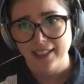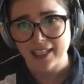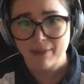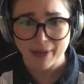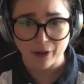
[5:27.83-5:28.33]

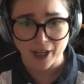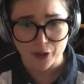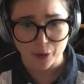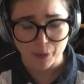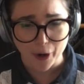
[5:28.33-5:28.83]
in my
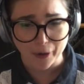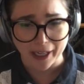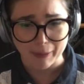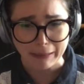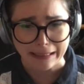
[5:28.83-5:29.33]
graduate
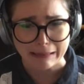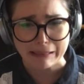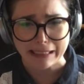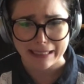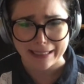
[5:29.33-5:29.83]
program, I think
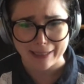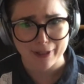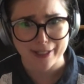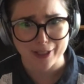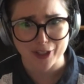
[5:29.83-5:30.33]
because I
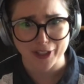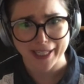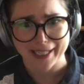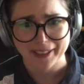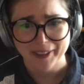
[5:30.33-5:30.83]
was such a
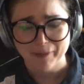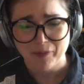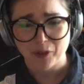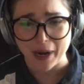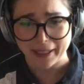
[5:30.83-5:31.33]
like
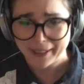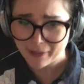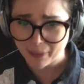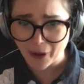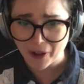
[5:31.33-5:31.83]

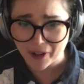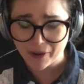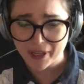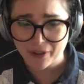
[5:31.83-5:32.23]
wrecking ball going